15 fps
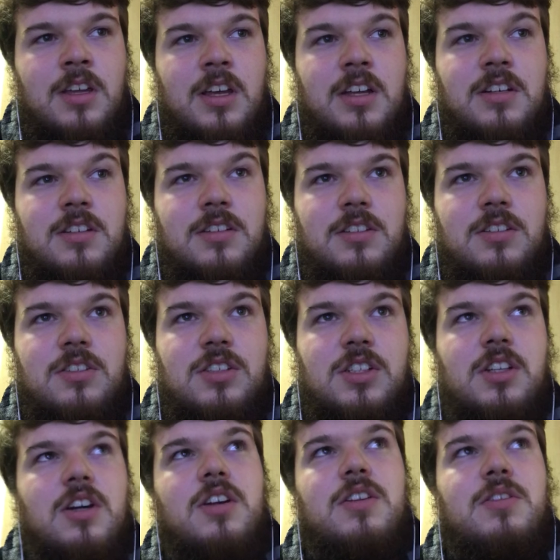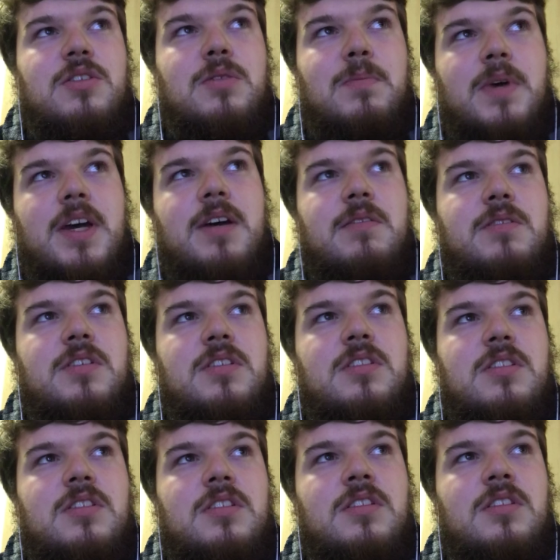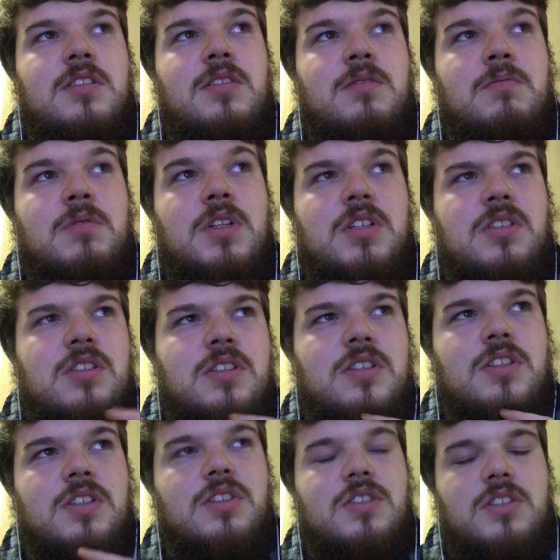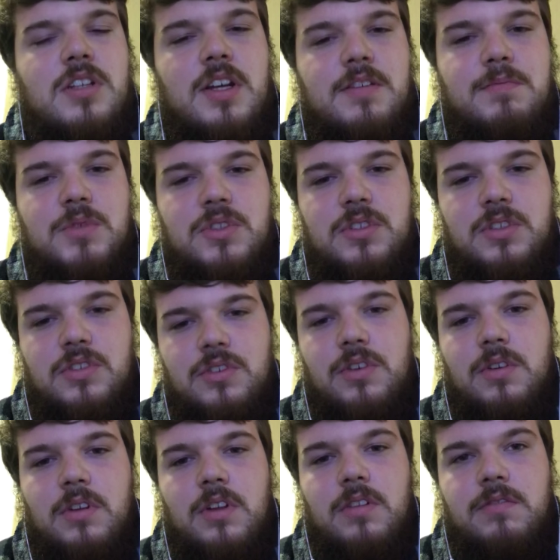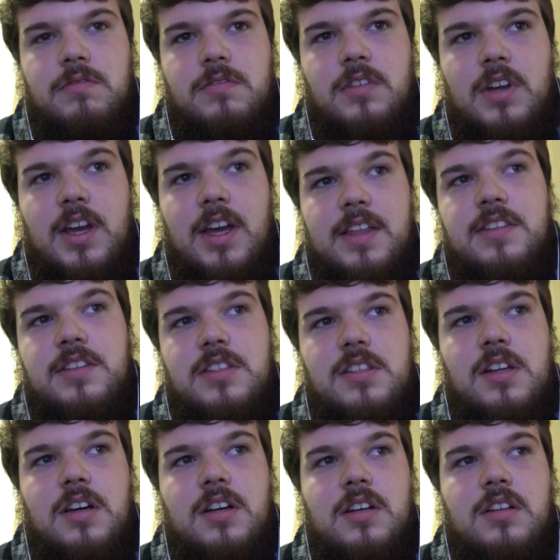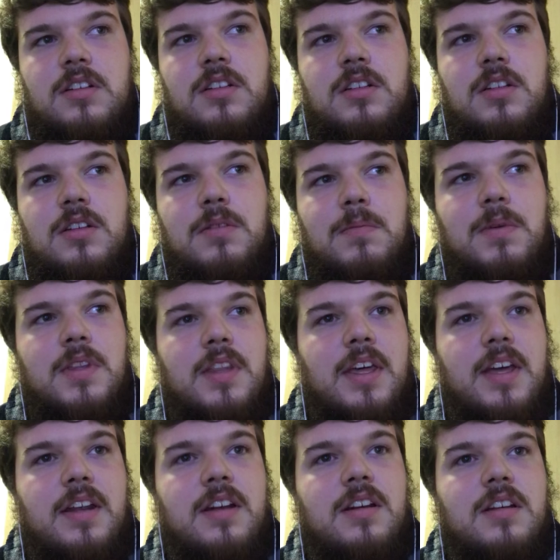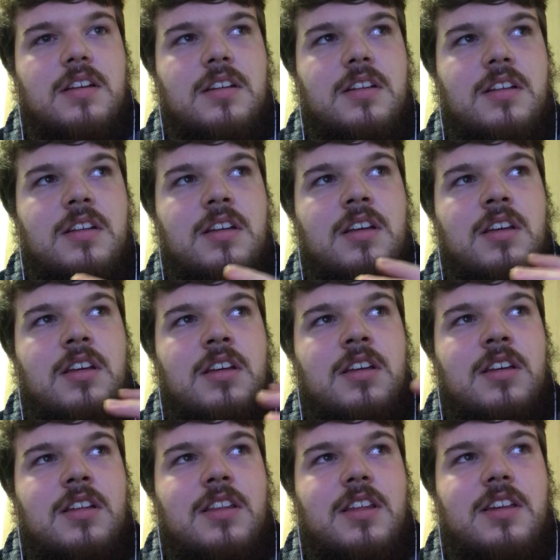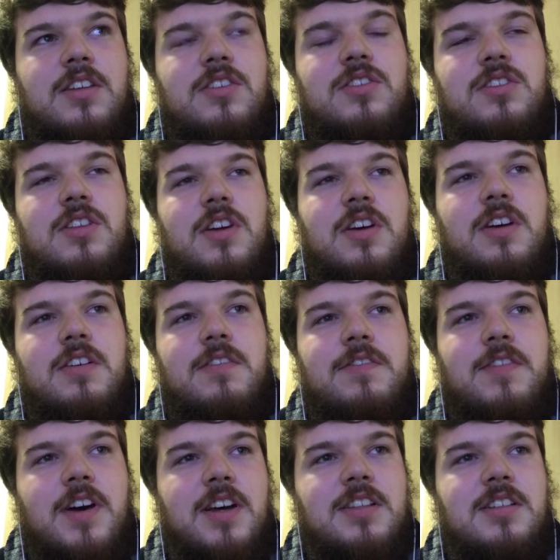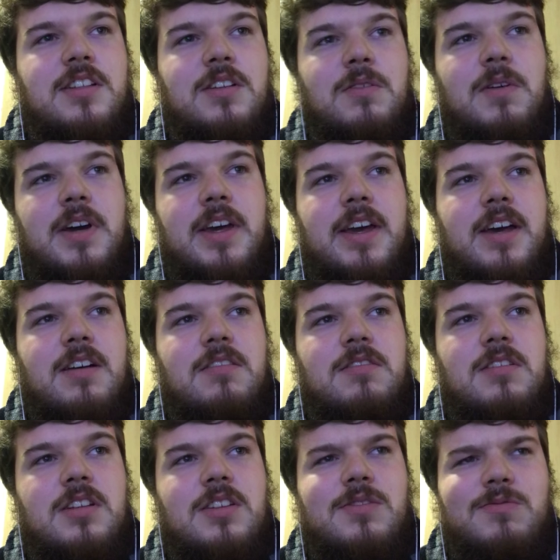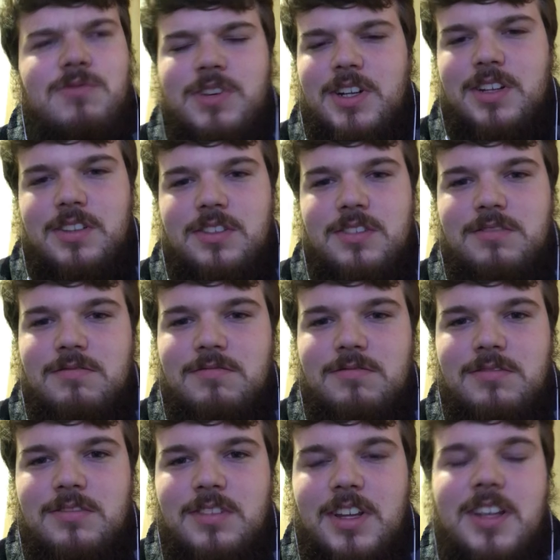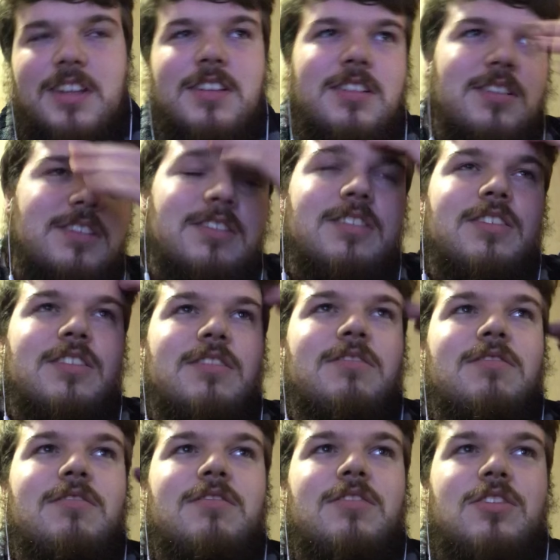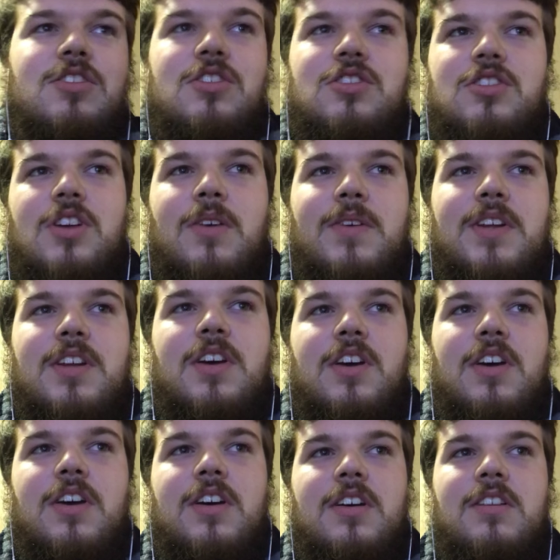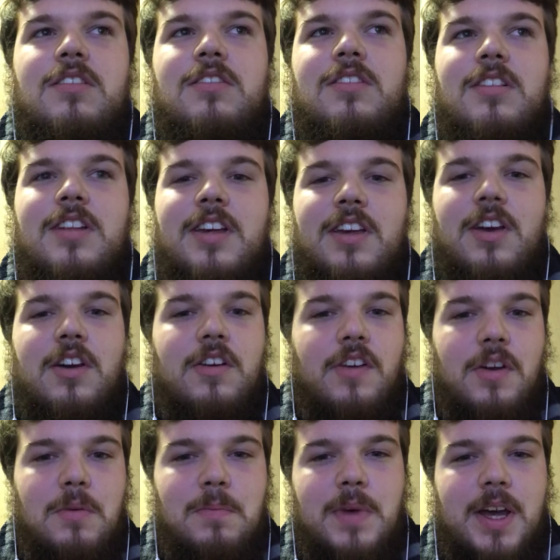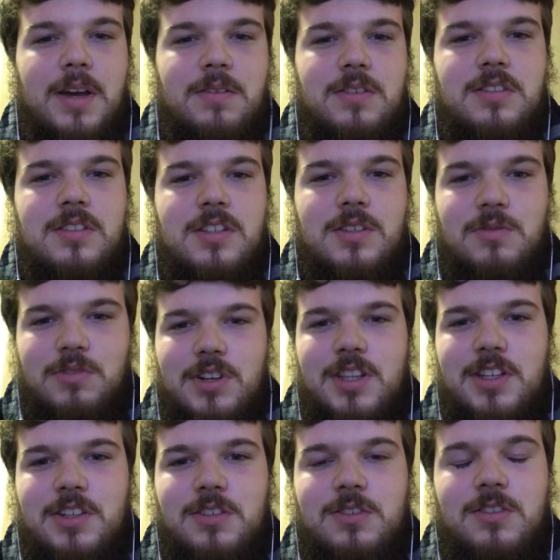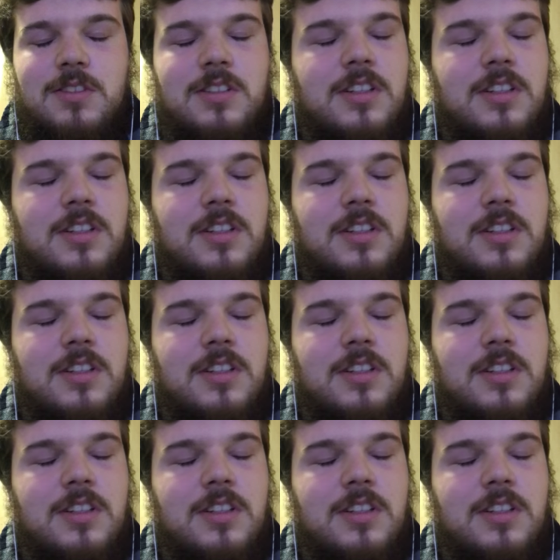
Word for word: and she can't use her powers which she doesn't have much control of at the start, but then like just her fighting her way out is really good. Like just showing her like her own powers is really cool.